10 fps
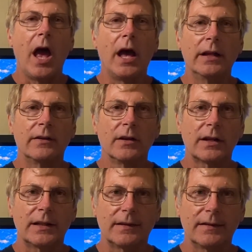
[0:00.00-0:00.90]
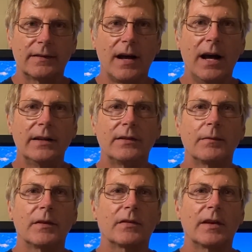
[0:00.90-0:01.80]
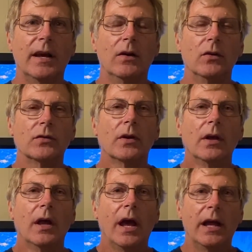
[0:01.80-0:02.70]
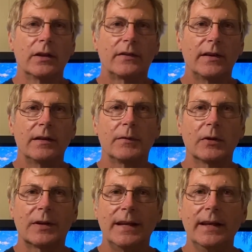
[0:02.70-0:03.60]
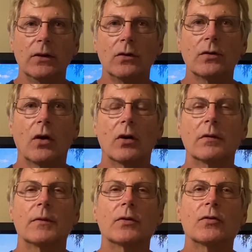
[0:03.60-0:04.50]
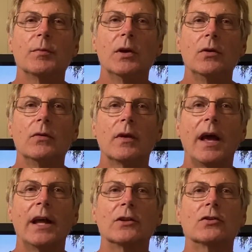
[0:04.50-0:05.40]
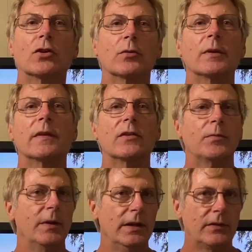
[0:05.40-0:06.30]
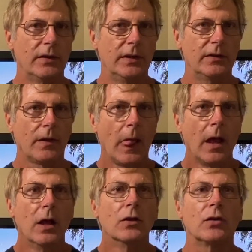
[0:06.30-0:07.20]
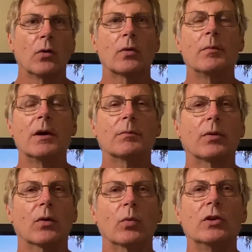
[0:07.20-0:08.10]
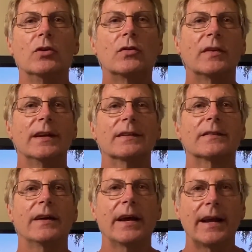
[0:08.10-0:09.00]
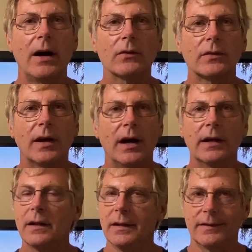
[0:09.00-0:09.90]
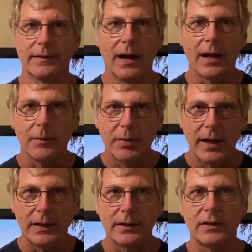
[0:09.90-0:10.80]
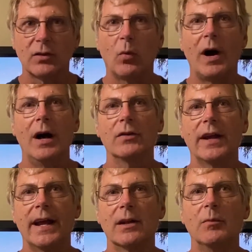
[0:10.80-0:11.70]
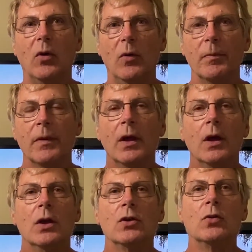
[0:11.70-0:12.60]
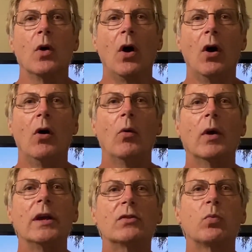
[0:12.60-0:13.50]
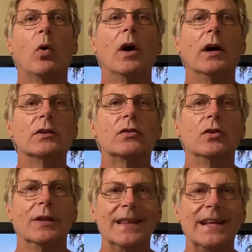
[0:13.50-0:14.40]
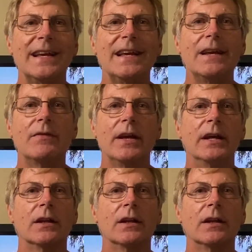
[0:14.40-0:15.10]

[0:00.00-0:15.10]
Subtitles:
and look at the size of the scales and see if they're keeled or if they're smooth and determine the species. So remember, when you see a snake outside, it's not a pet, it's a wild animal. You always want to leave it